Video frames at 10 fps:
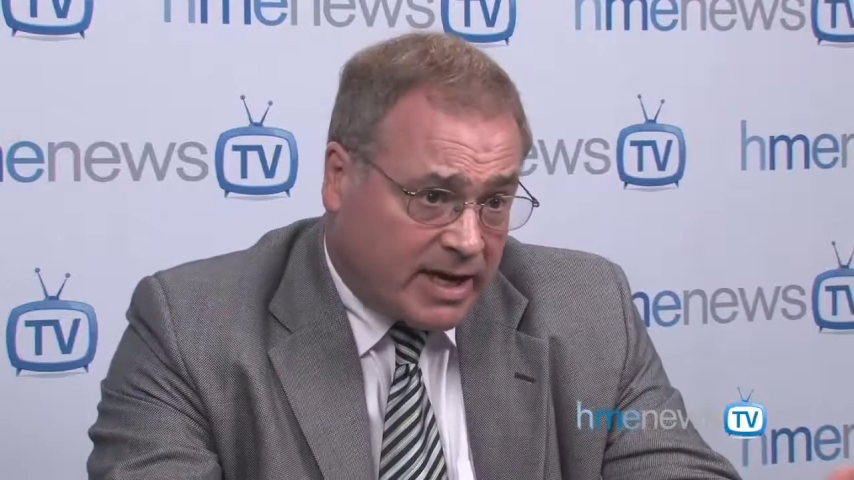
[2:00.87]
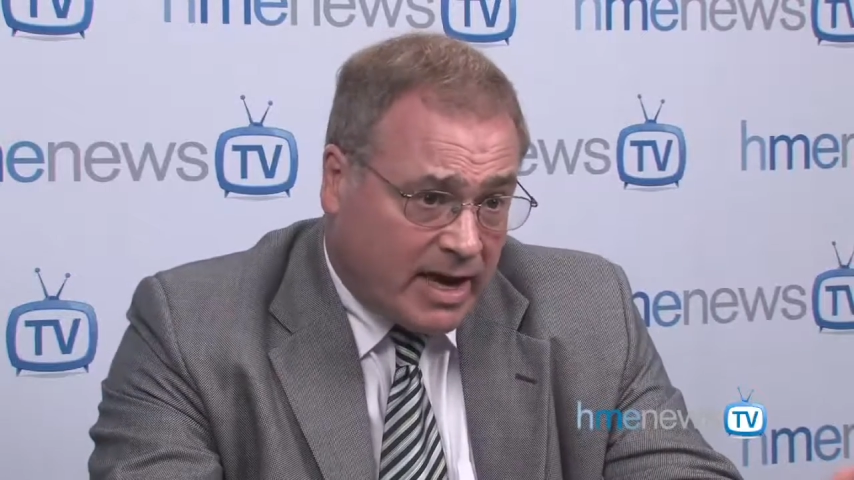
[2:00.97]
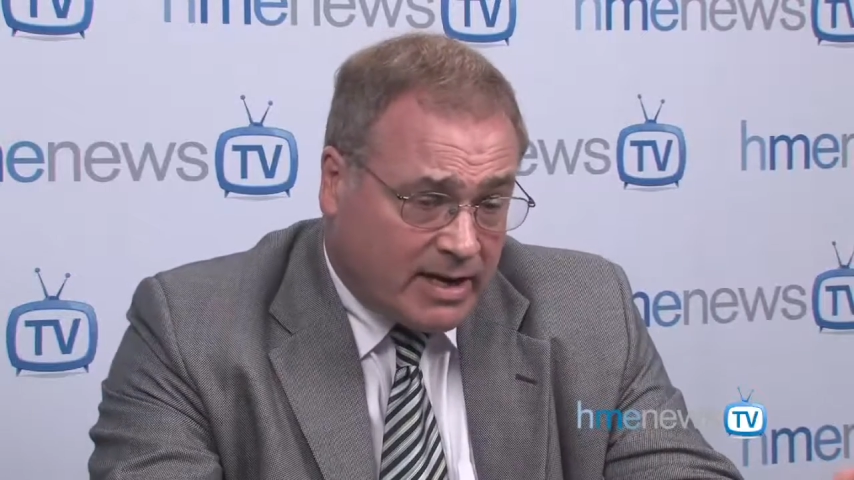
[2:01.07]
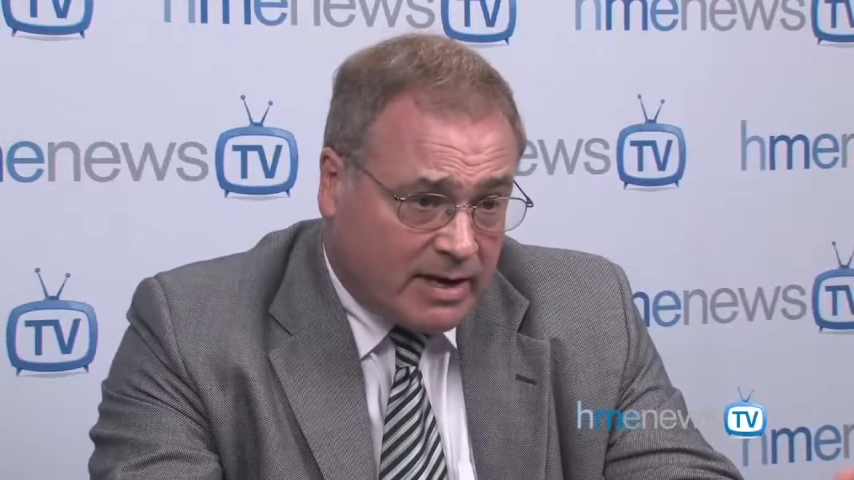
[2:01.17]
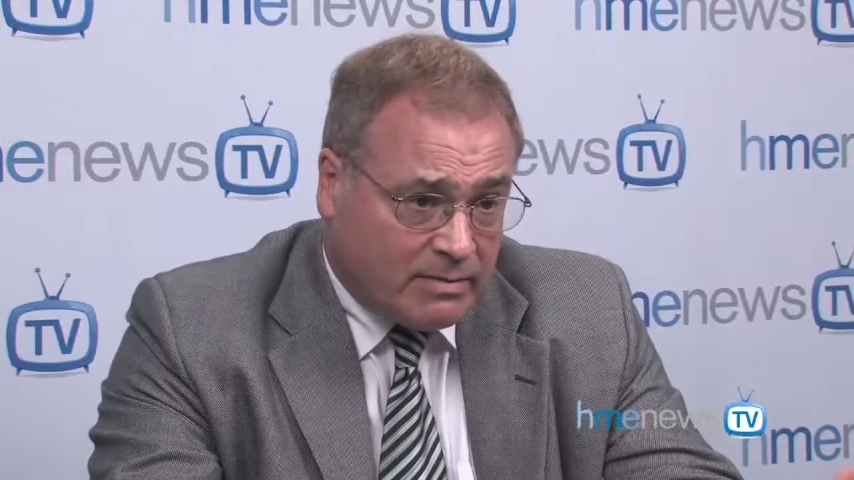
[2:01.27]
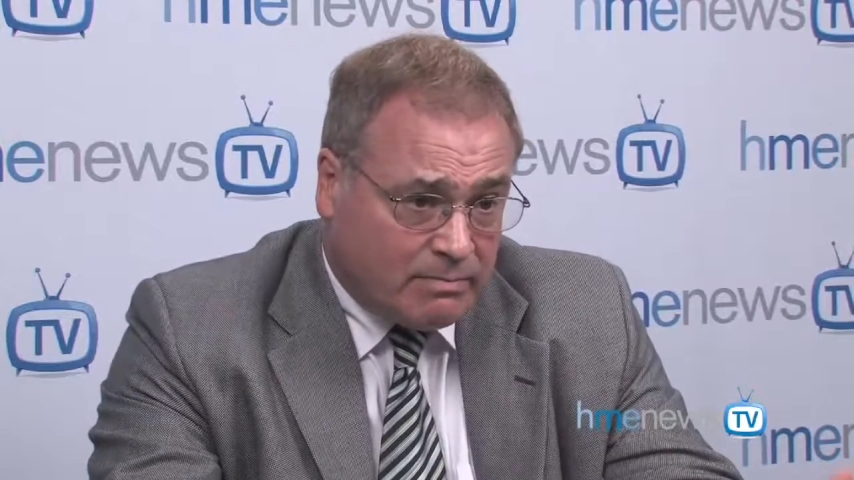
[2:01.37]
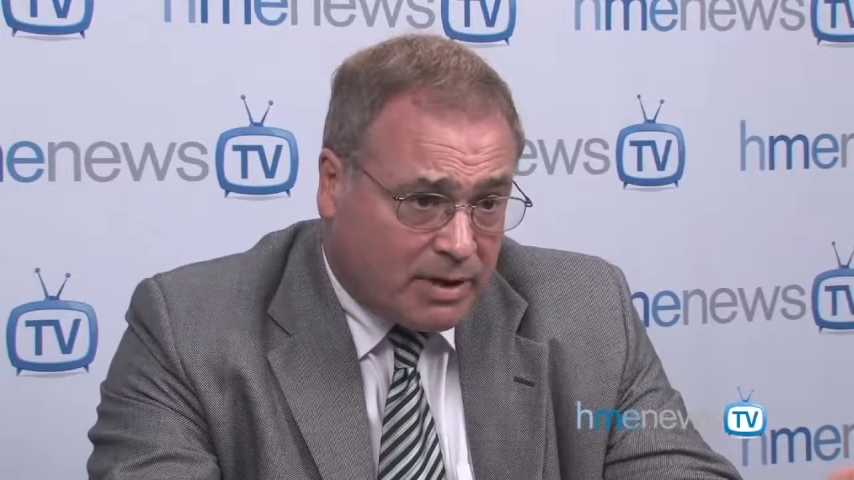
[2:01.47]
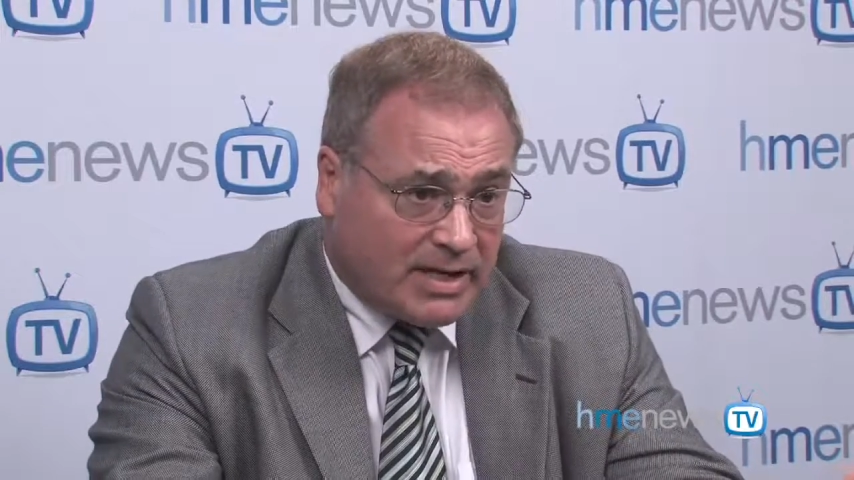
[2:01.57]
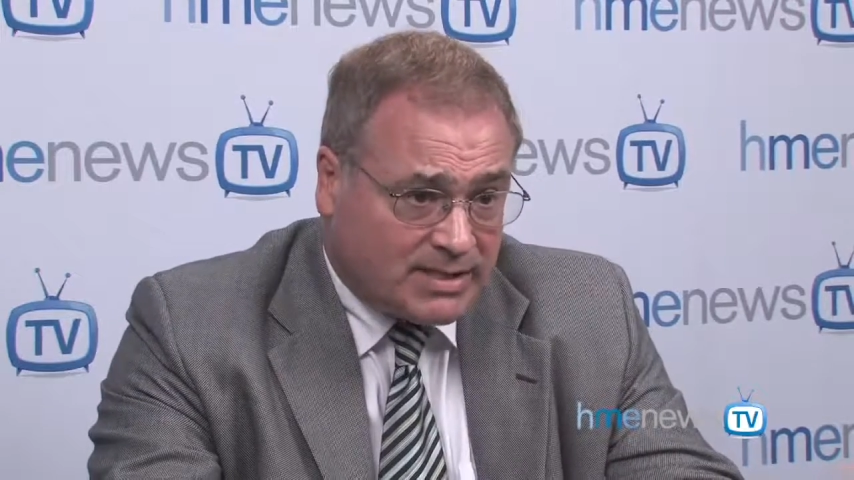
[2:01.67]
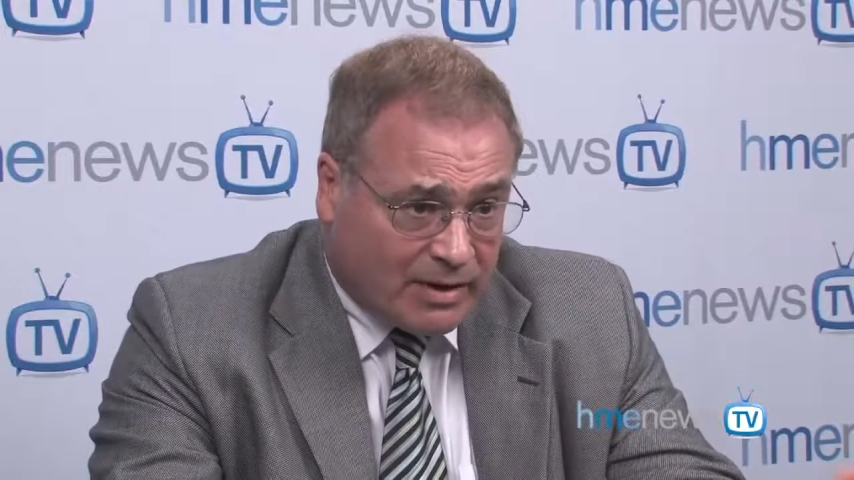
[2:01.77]
can't get
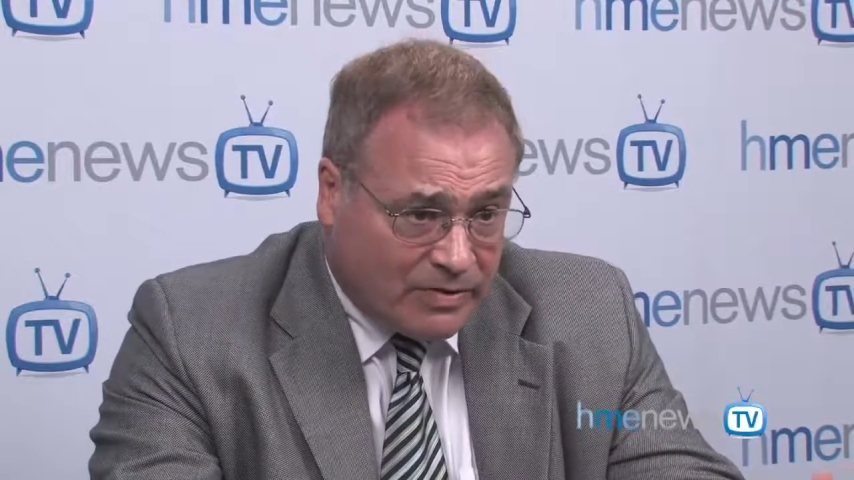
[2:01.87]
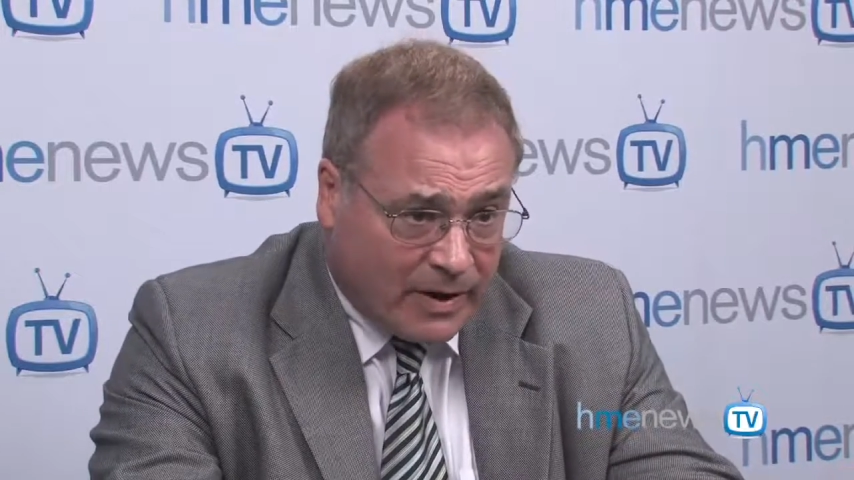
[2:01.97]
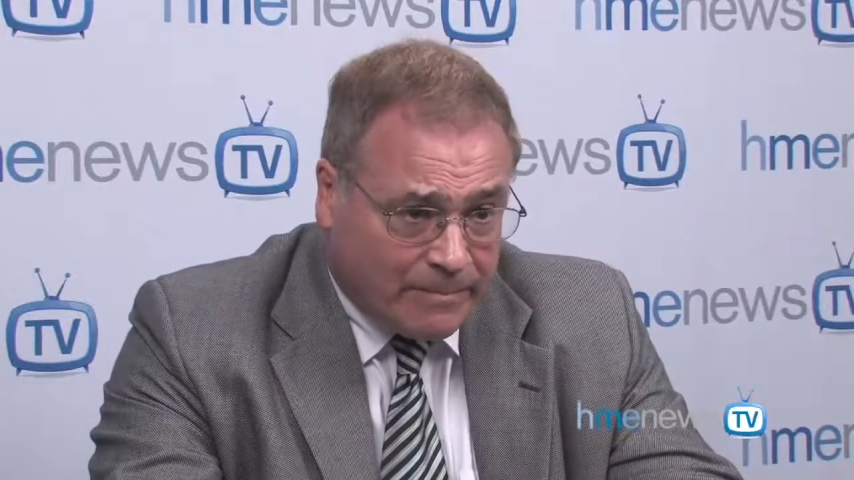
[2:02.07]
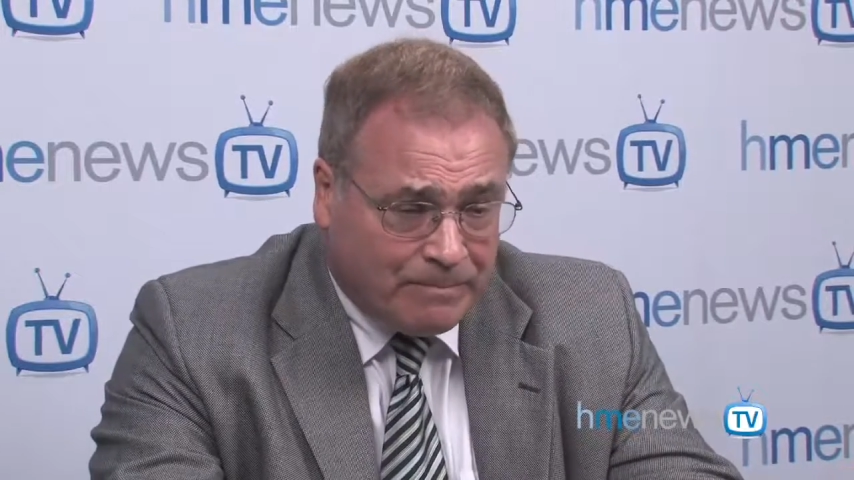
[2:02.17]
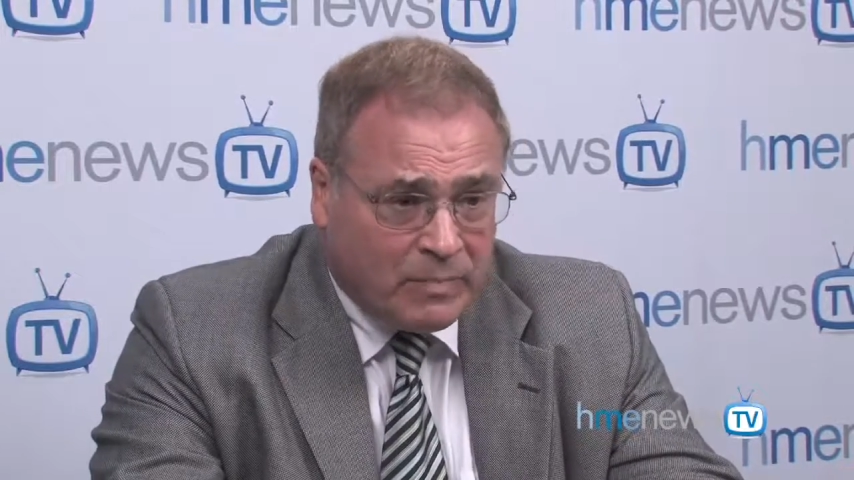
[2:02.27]
placed out there.